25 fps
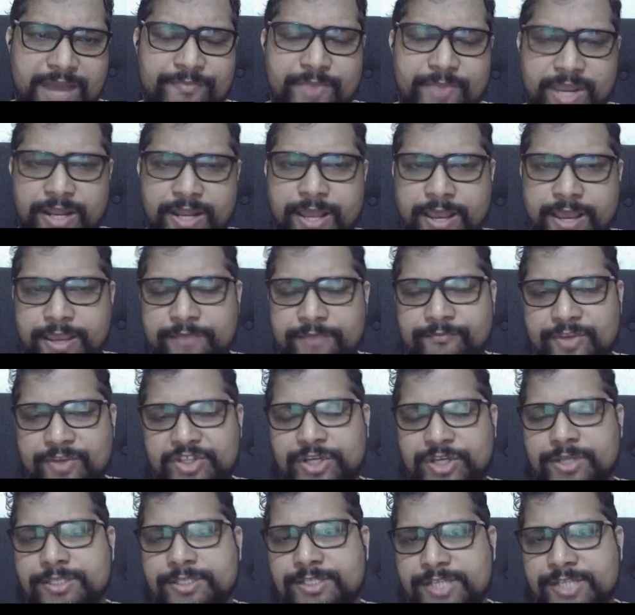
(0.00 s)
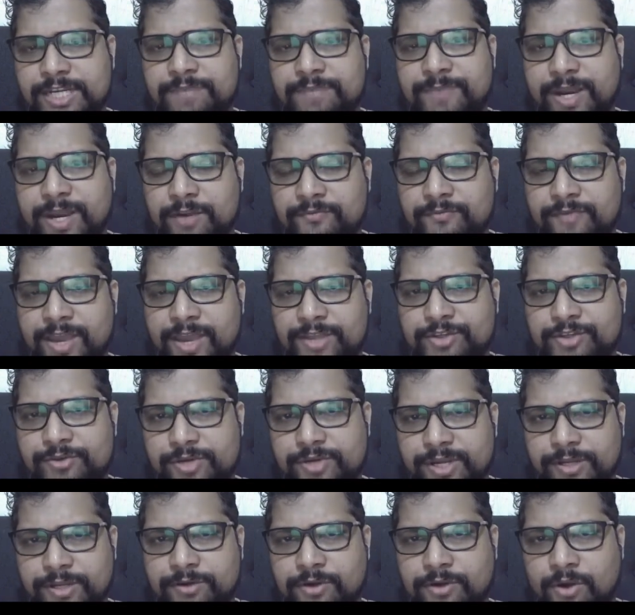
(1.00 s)
and Bhilai, which are steel
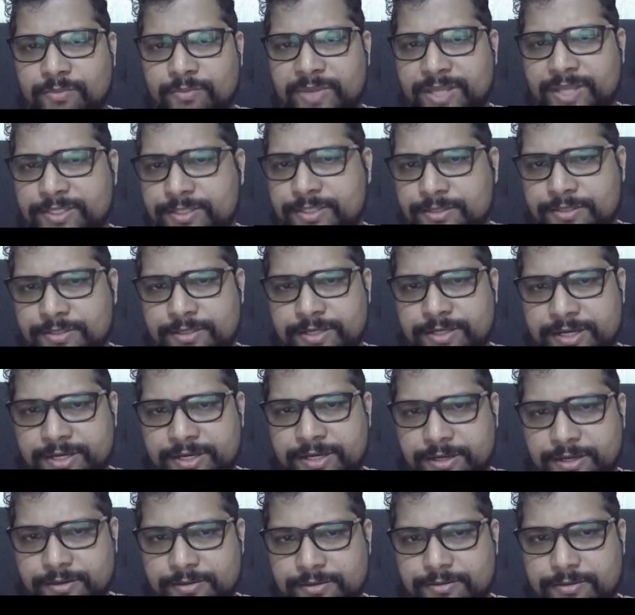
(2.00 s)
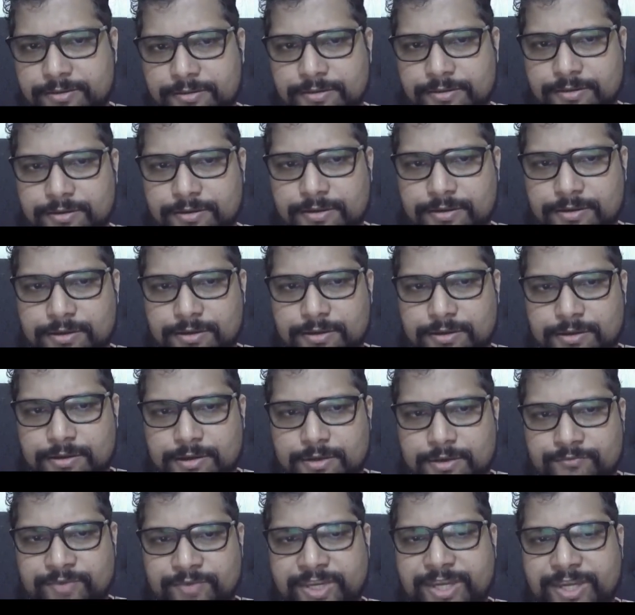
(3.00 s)
manufacturing complexes in India.
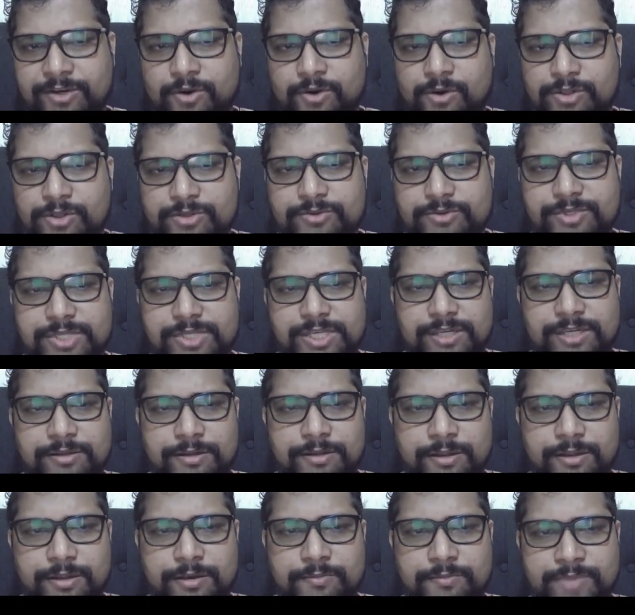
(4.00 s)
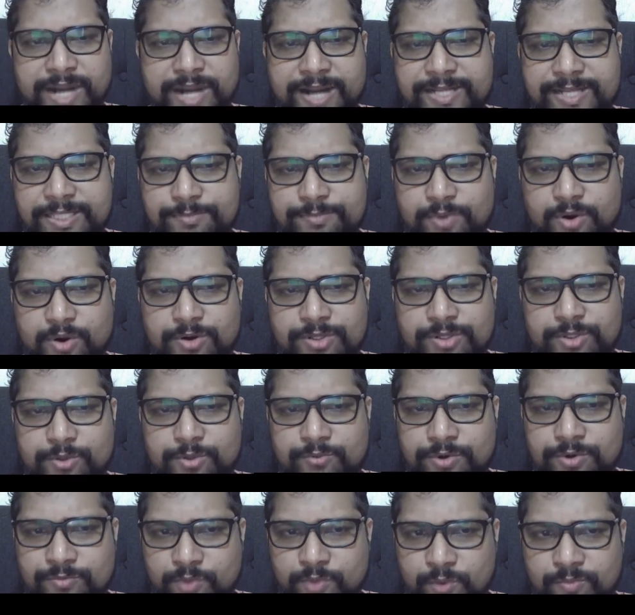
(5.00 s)
We can also see bright spots
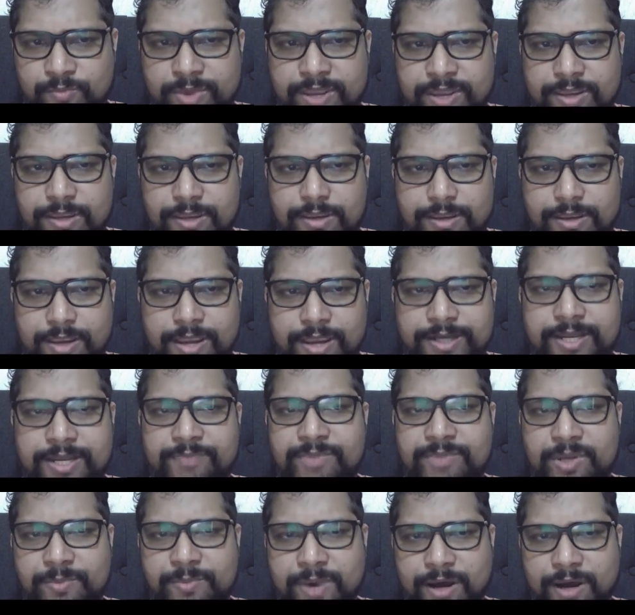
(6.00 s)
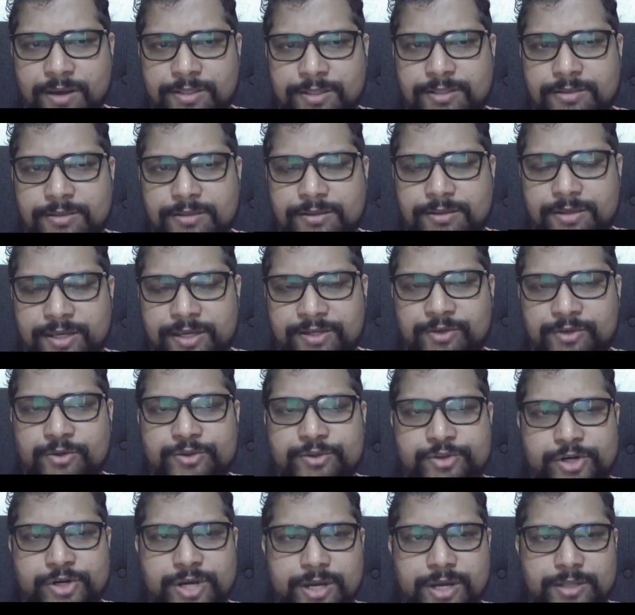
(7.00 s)
over Mumbai and Ahmedabad in
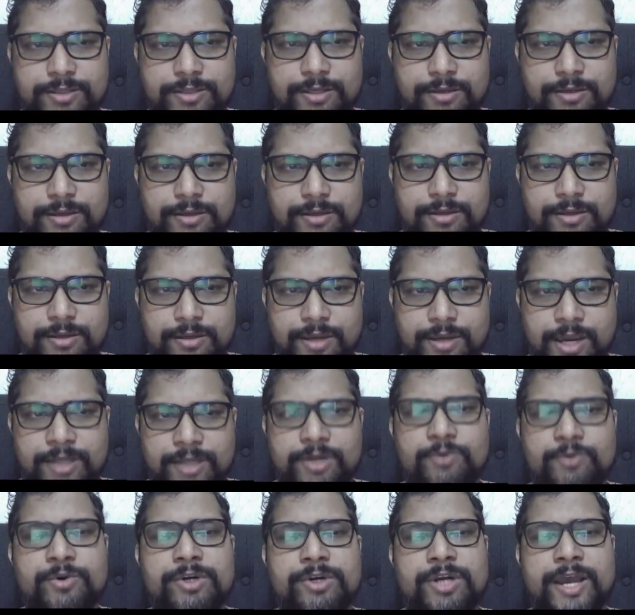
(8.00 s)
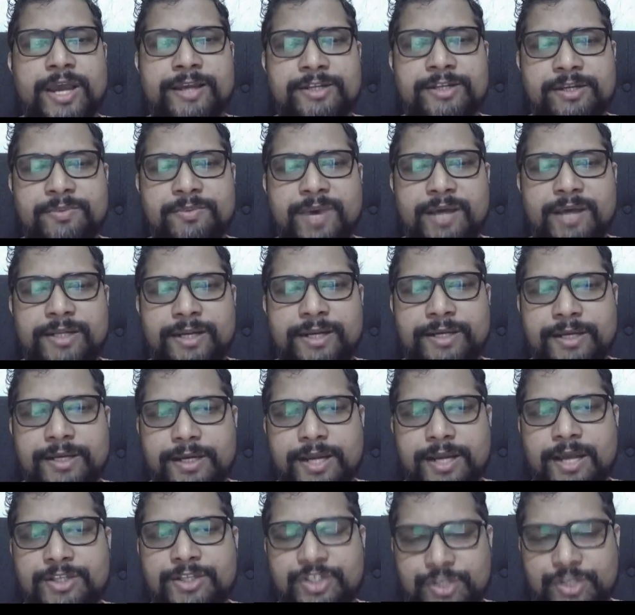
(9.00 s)
Gujarat and over Hyderabad and
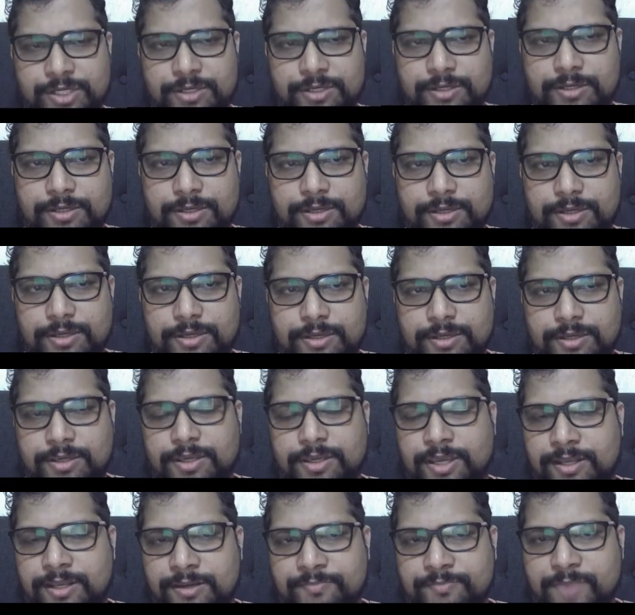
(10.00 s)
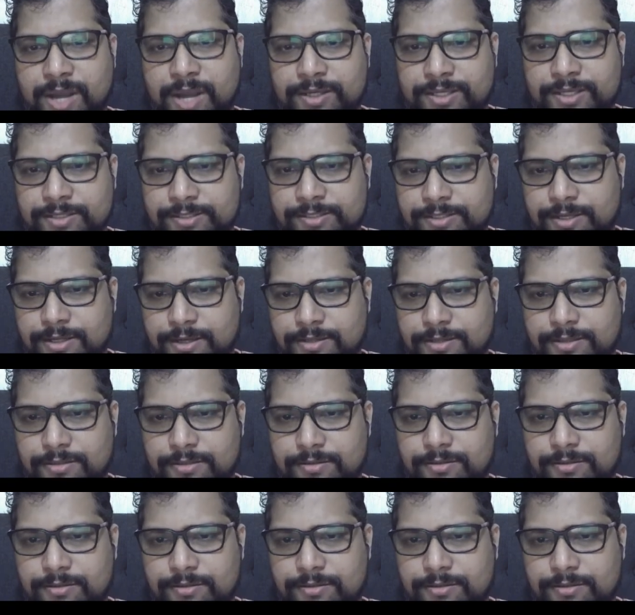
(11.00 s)
Karachi in Pakistan.